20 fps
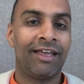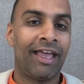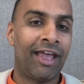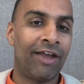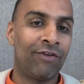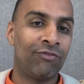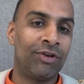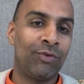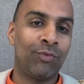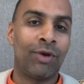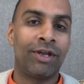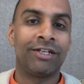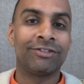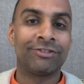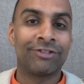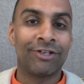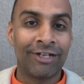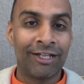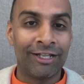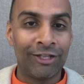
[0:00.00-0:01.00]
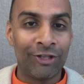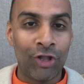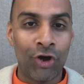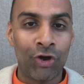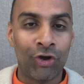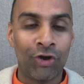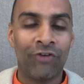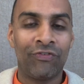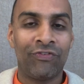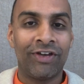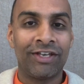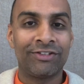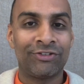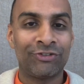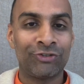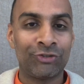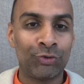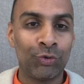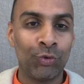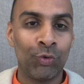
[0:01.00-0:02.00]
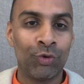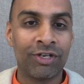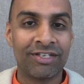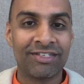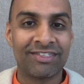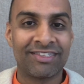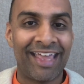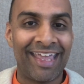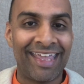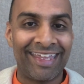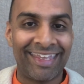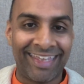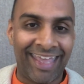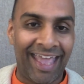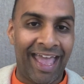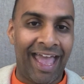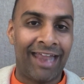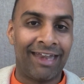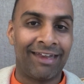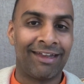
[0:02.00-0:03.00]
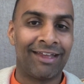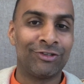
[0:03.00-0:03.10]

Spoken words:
everyone is going to log off as soon as they can.